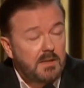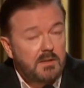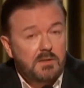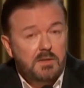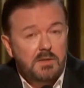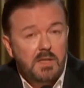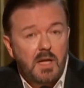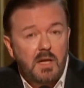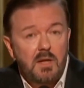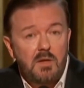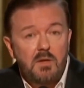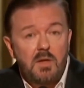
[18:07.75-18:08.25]

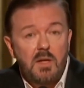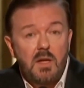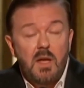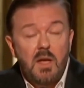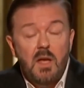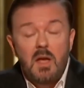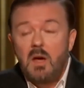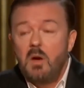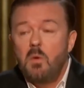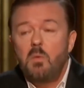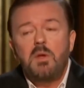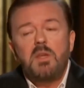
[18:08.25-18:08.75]
So,
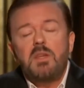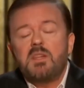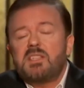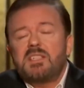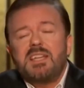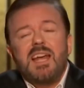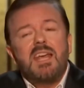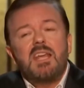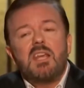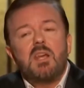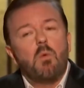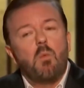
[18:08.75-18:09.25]
well, you
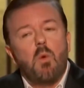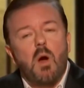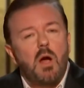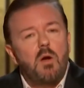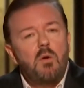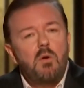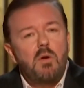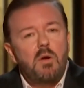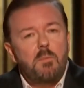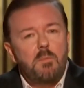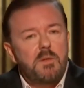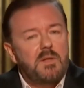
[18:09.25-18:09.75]
say you're woke,